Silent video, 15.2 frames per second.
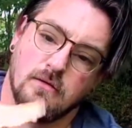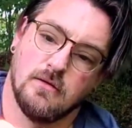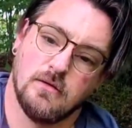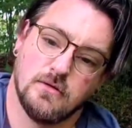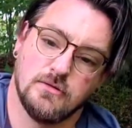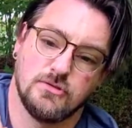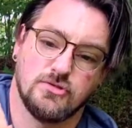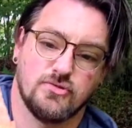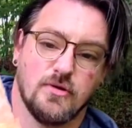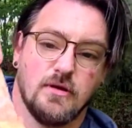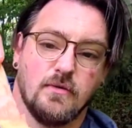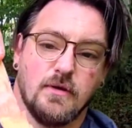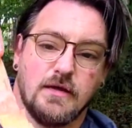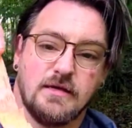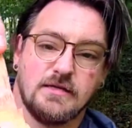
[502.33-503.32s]
straight
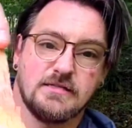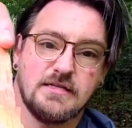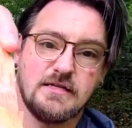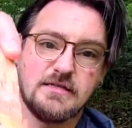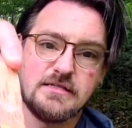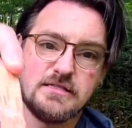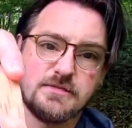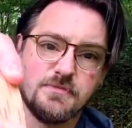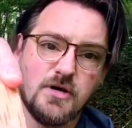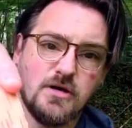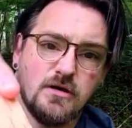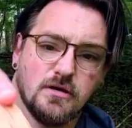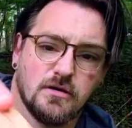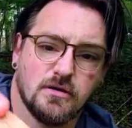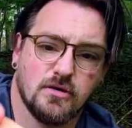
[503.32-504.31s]
away you can see the
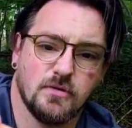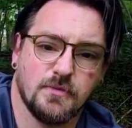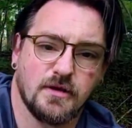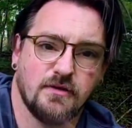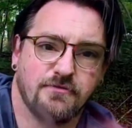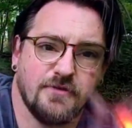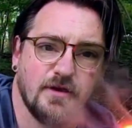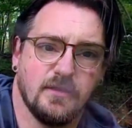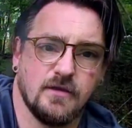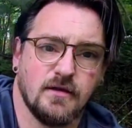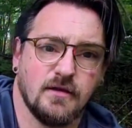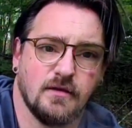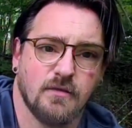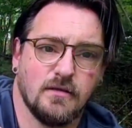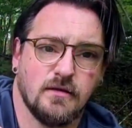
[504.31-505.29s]
smoke coming off it.
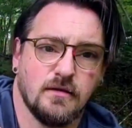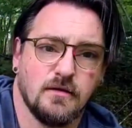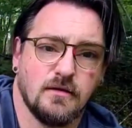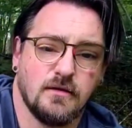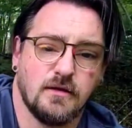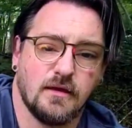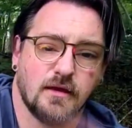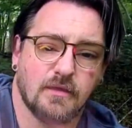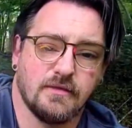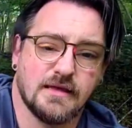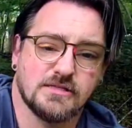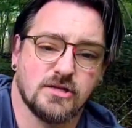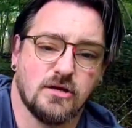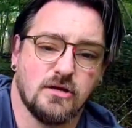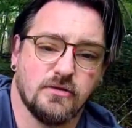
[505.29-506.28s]
Yeah,
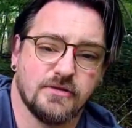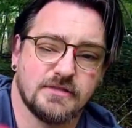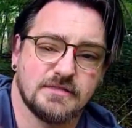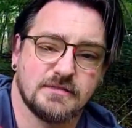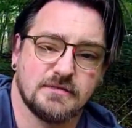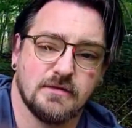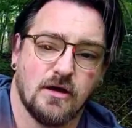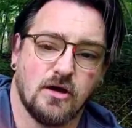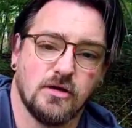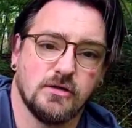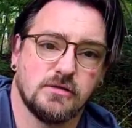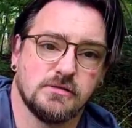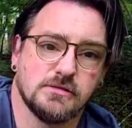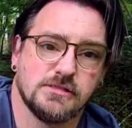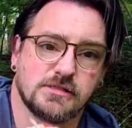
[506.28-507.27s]
that's all the
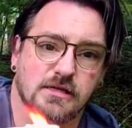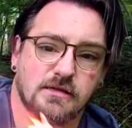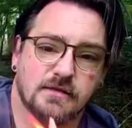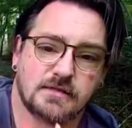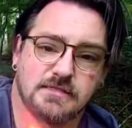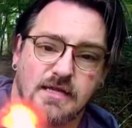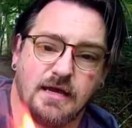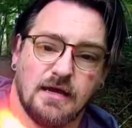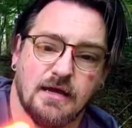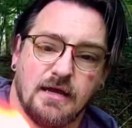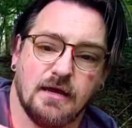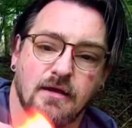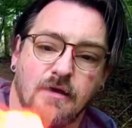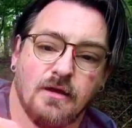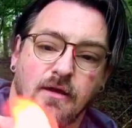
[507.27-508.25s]
oils and the tar
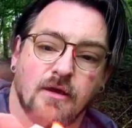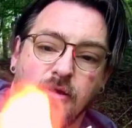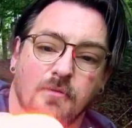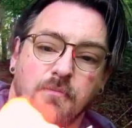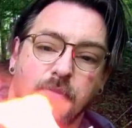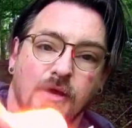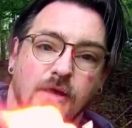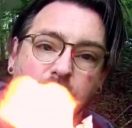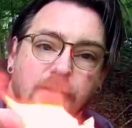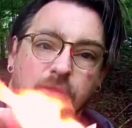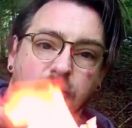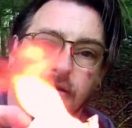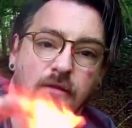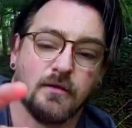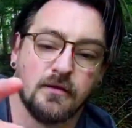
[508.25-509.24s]

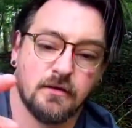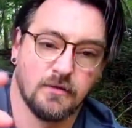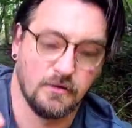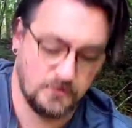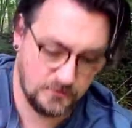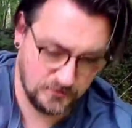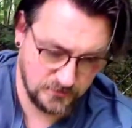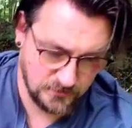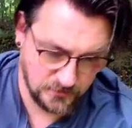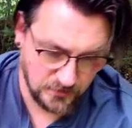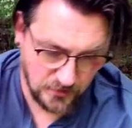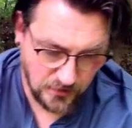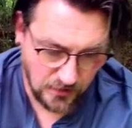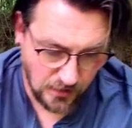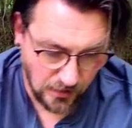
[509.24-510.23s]
burning.
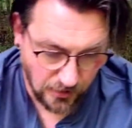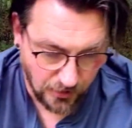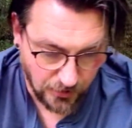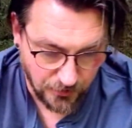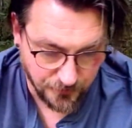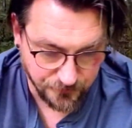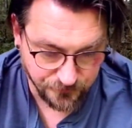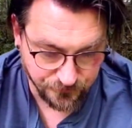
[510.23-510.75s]
And